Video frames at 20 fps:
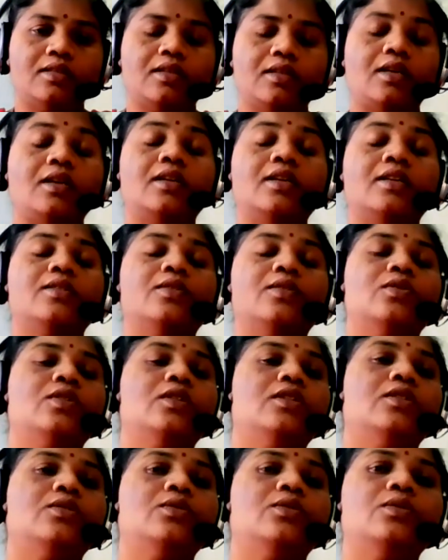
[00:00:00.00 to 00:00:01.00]
under unit
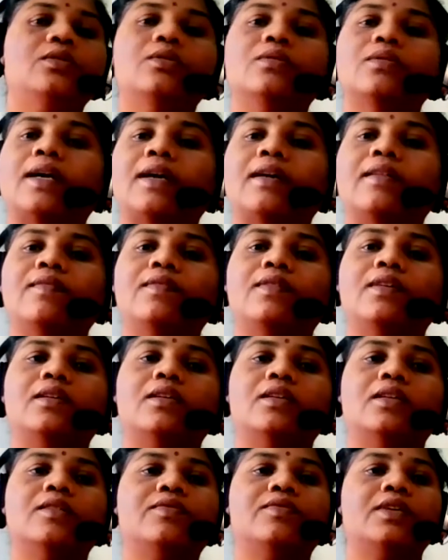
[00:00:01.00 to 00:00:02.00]
2 you have
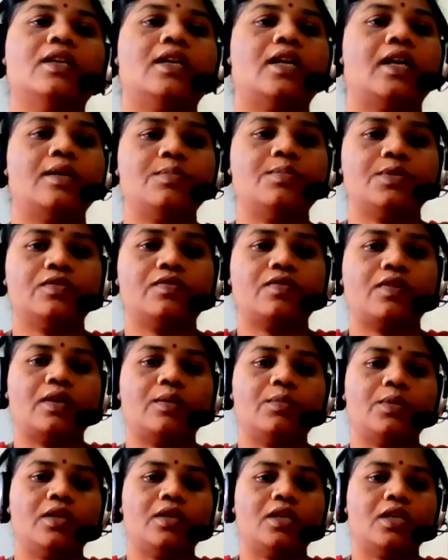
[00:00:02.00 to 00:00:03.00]
different types of
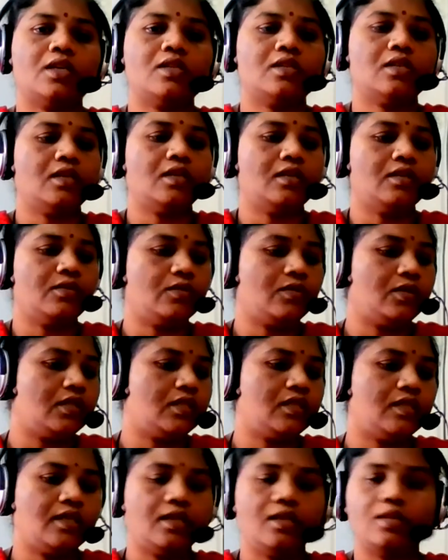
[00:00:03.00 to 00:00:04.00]
communication, and unit
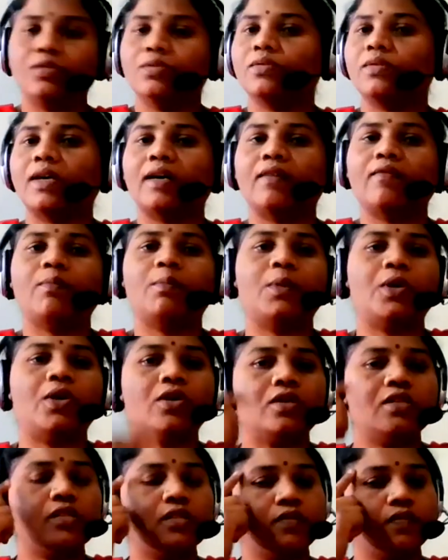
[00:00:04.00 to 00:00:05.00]
3 you have
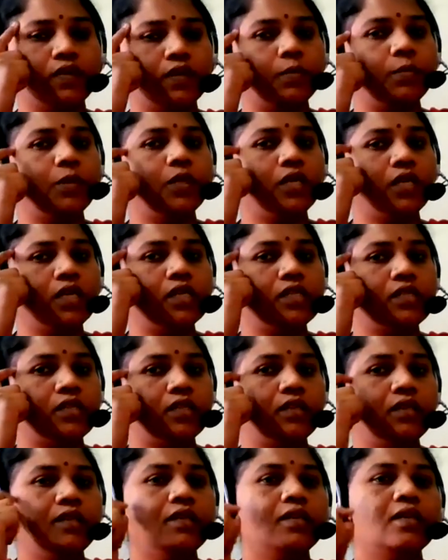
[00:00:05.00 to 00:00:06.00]
models of
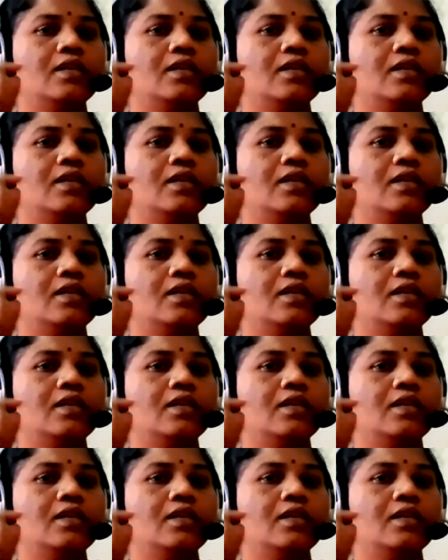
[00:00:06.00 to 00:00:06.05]
communication.